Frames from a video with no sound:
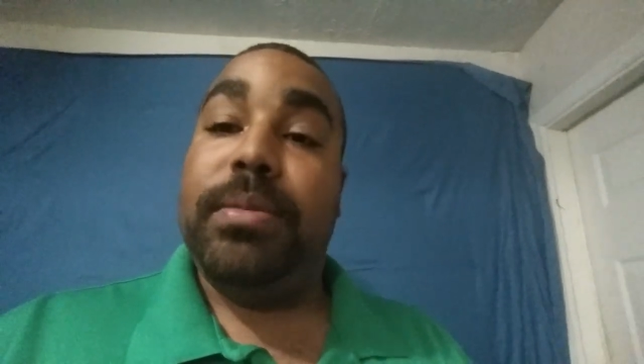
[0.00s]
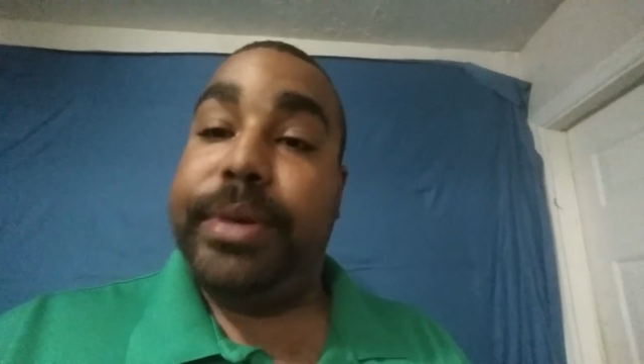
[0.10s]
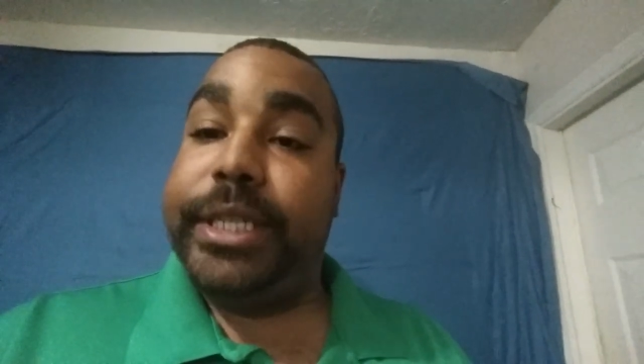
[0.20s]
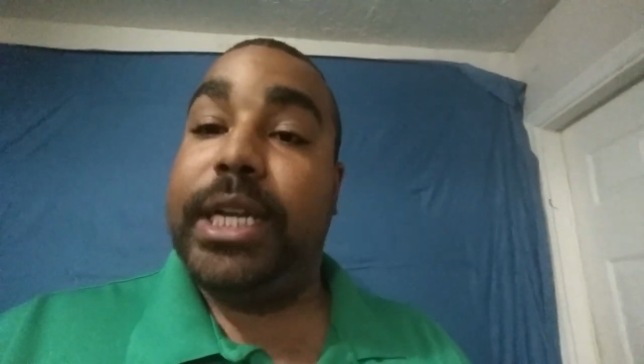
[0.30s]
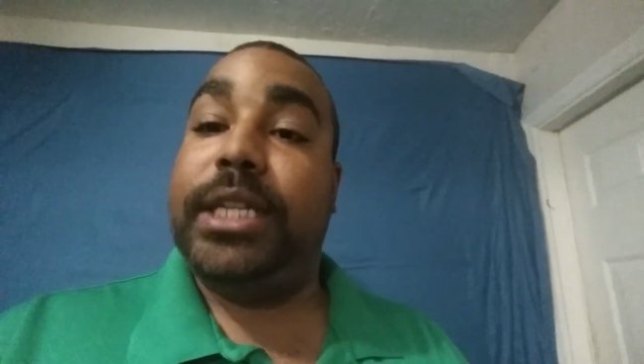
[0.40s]

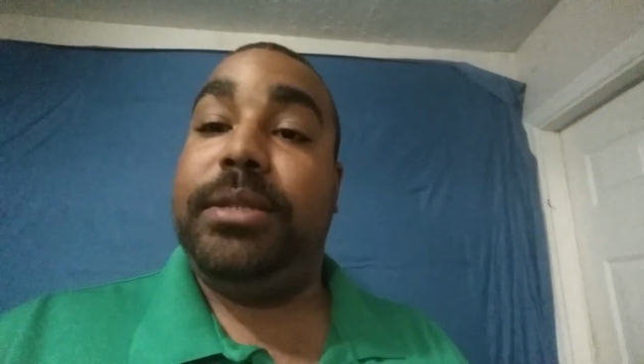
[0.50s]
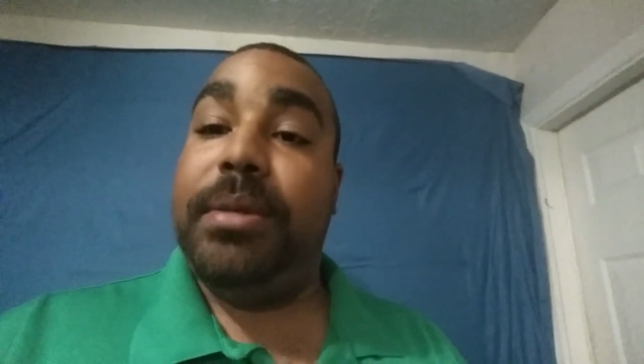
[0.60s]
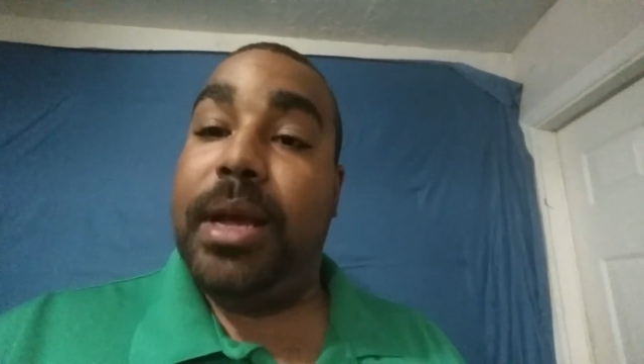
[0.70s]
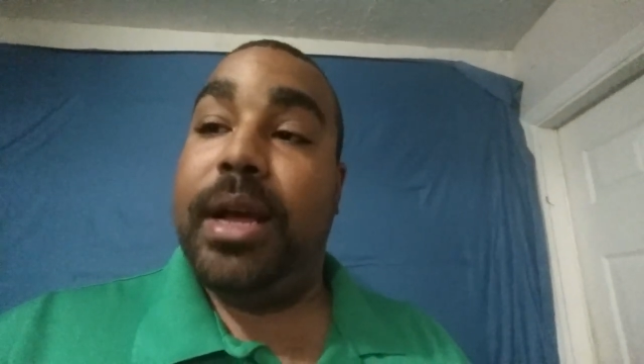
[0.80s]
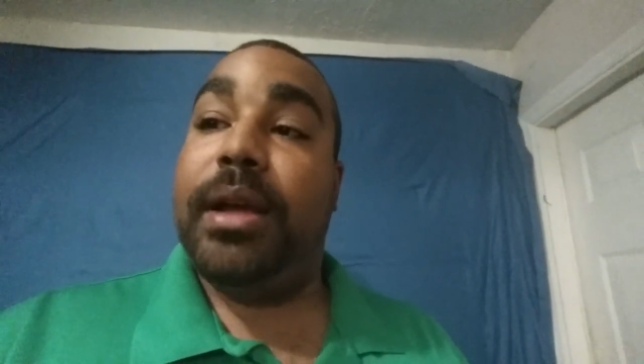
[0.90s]

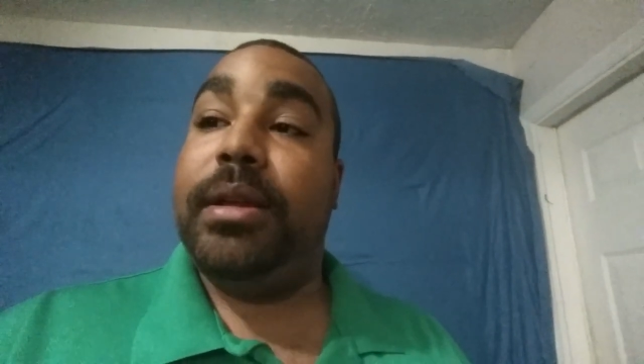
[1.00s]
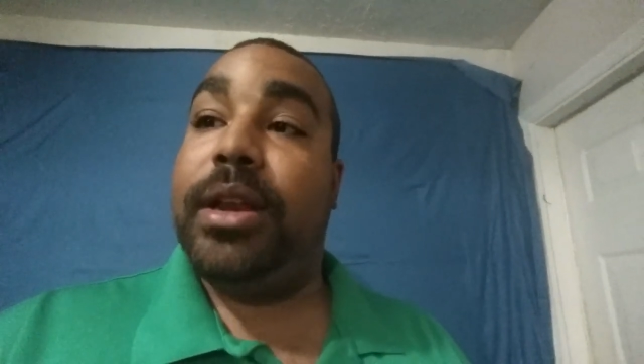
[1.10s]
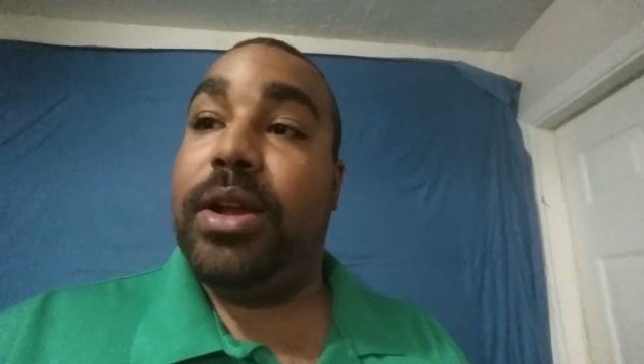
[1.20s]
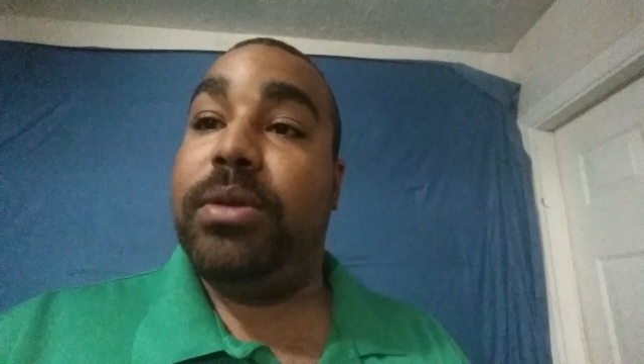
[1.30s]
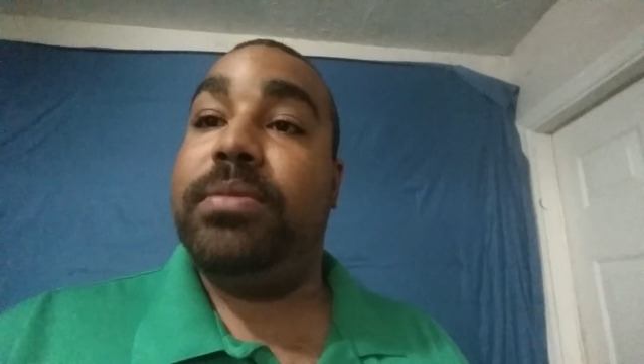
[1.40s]
appreciate uh,
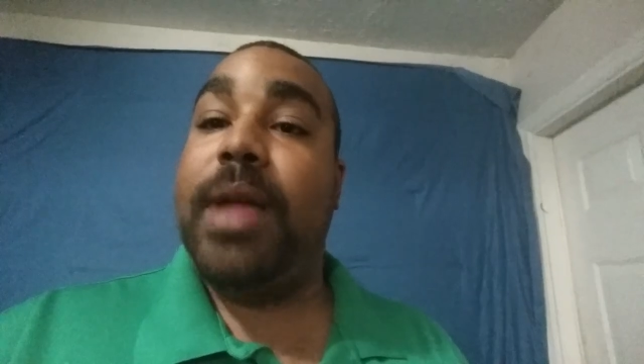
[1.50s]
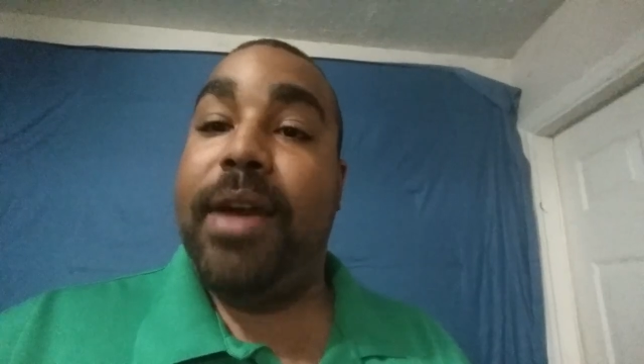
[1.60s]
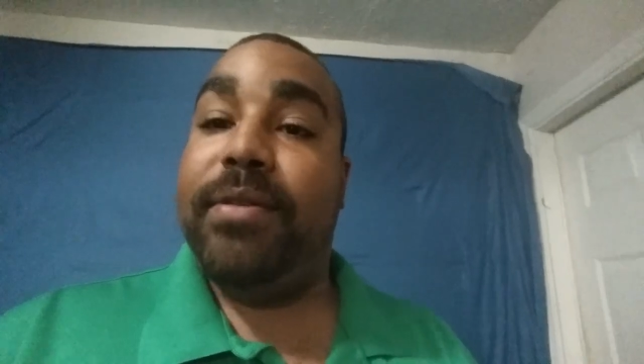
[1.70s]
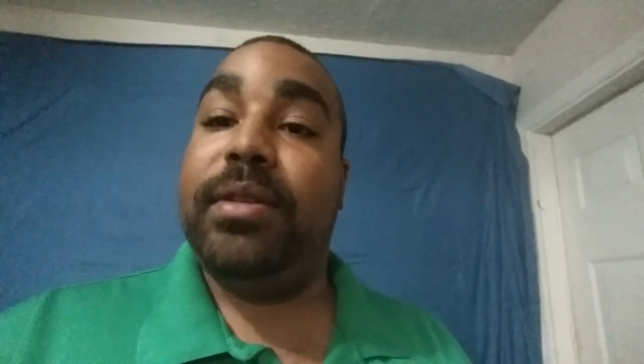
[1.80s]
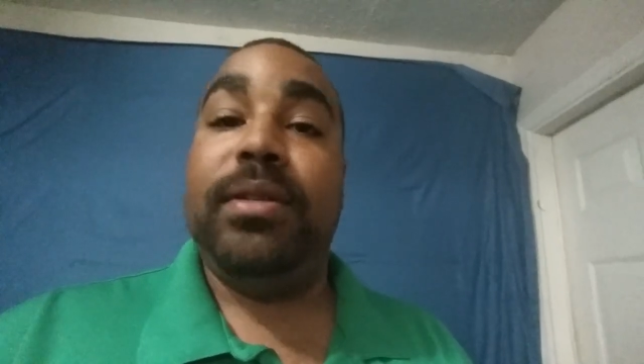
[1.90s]
you know
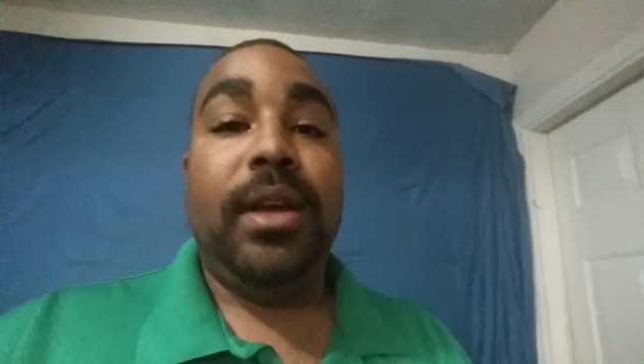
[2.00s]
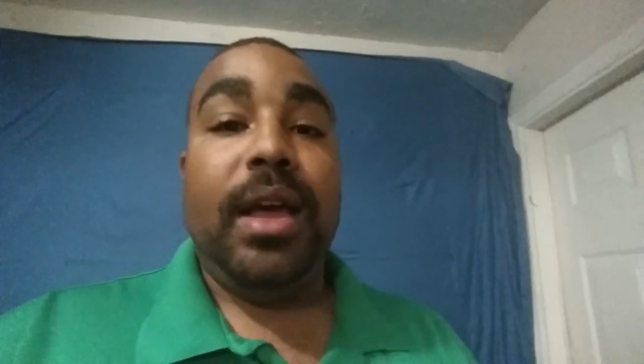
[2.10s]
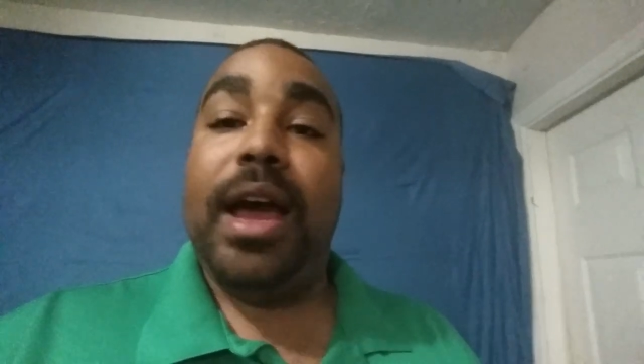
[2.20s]
having